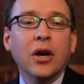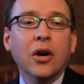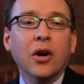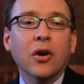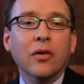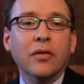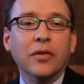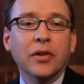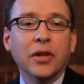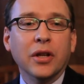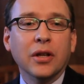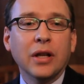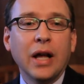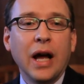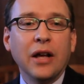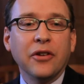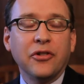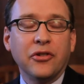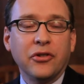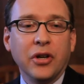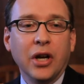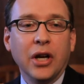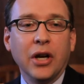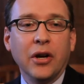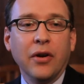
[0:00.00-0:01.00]
over the
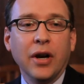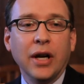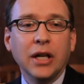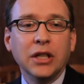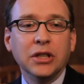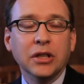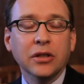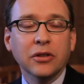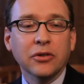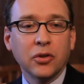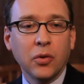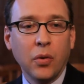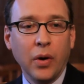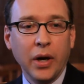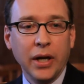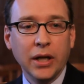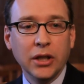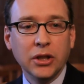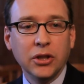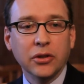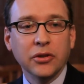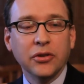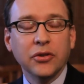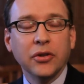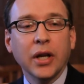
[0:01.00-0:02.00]
last generation is quite
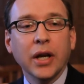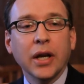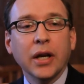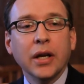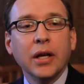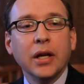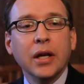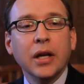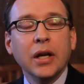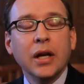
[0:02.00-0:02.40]
interesting.